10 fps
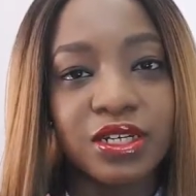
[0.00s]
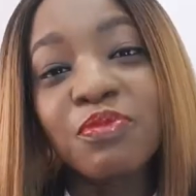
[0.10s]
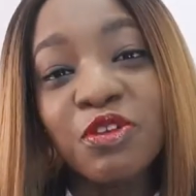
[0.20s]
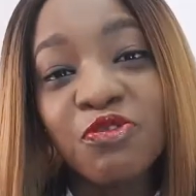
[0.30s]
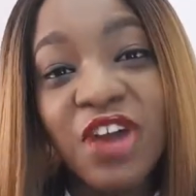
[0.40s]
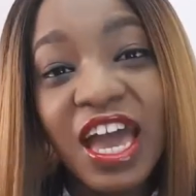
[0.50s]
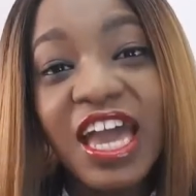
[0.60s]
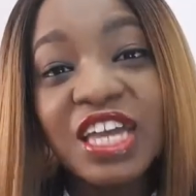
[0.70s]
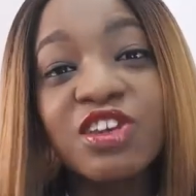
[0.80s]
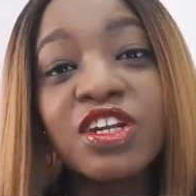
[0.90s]
Be fair
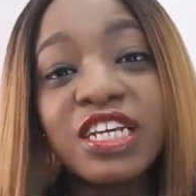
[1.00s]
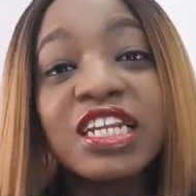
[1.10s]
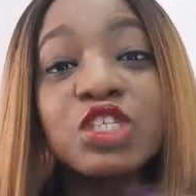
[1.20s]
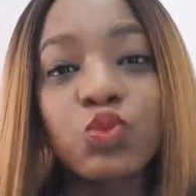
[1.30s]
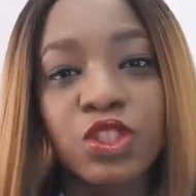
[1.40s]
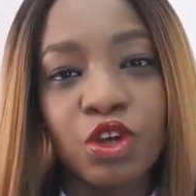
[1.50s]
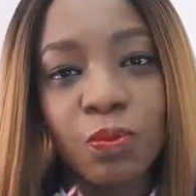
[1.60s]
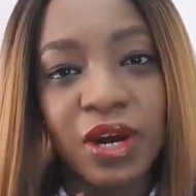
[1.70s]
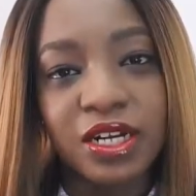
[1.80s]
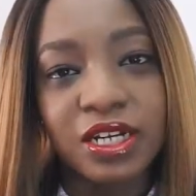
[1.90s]
in your dealings with your
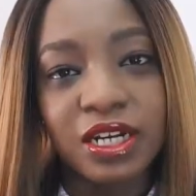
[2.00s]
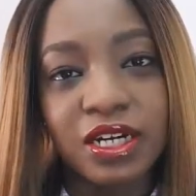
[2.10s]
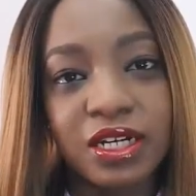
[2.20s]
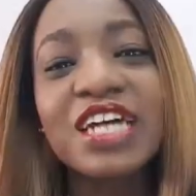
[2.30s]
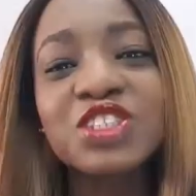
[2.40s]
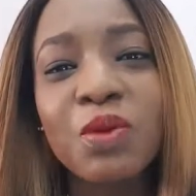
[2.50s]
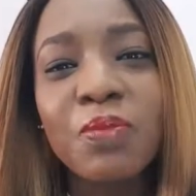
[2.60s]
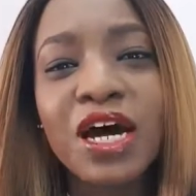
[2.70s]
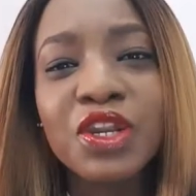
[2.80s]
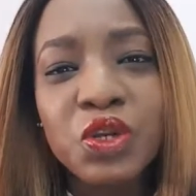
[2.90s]
partner. Let your
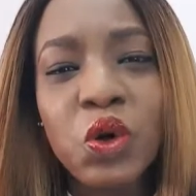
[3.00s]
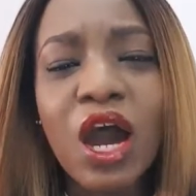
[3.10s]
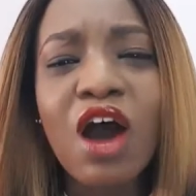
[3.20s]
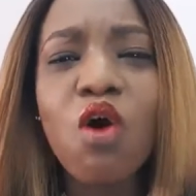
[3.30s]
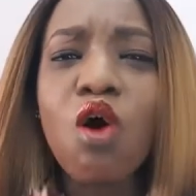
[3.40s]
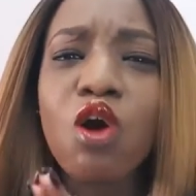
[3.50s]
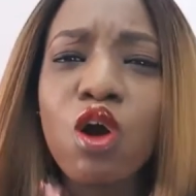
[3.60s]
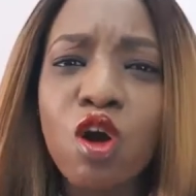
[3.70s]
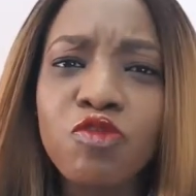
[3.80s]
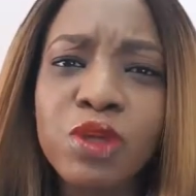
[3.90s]
man know how
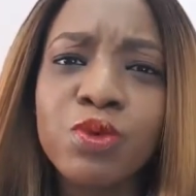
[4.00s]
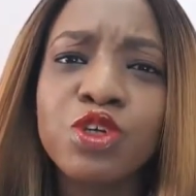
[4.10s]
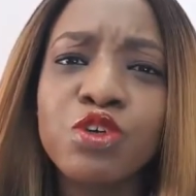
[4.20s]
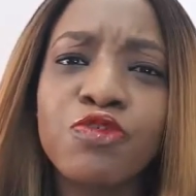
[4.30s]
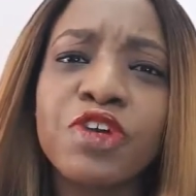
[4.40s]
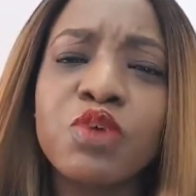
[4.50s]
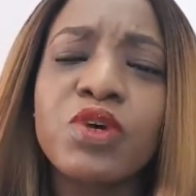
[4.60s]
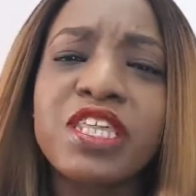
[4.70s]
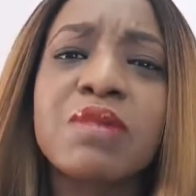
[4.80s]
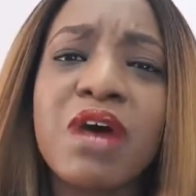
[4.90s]
uncomfortable you feel
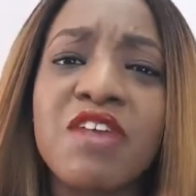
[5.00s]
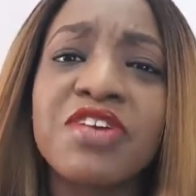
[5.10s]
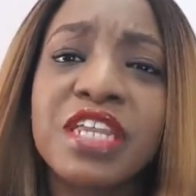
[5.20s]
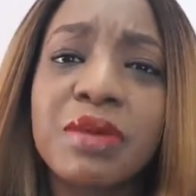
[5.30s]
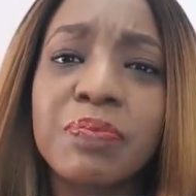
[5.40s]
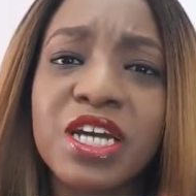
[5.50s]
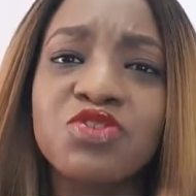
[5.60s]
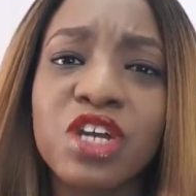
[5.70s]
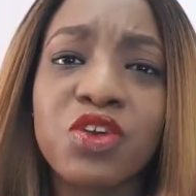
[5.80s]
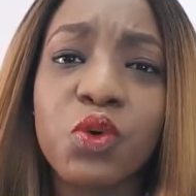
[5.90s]
with him having a best
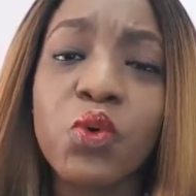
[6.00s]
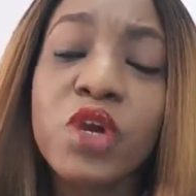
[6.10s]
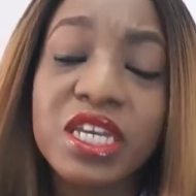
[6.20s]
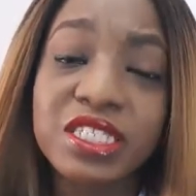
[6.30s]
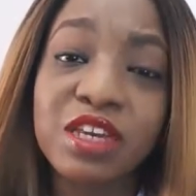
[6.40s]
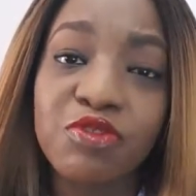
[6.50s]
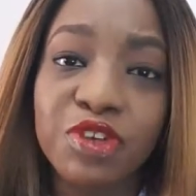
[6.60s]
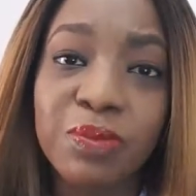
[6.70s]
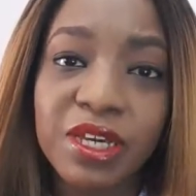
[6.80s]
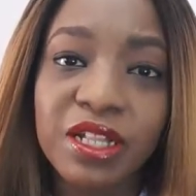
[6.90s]
friend who is a
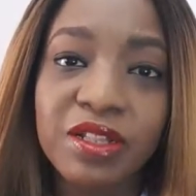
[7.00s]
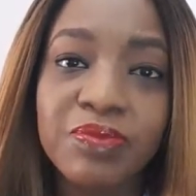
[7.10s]
female.